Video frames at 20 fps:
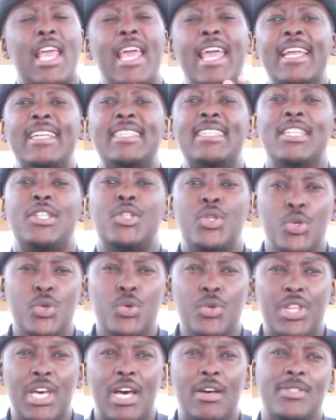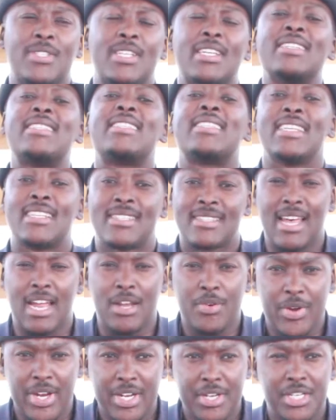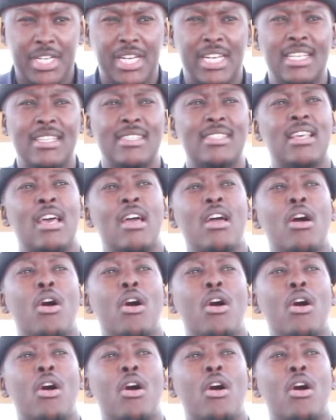82,600 shillings,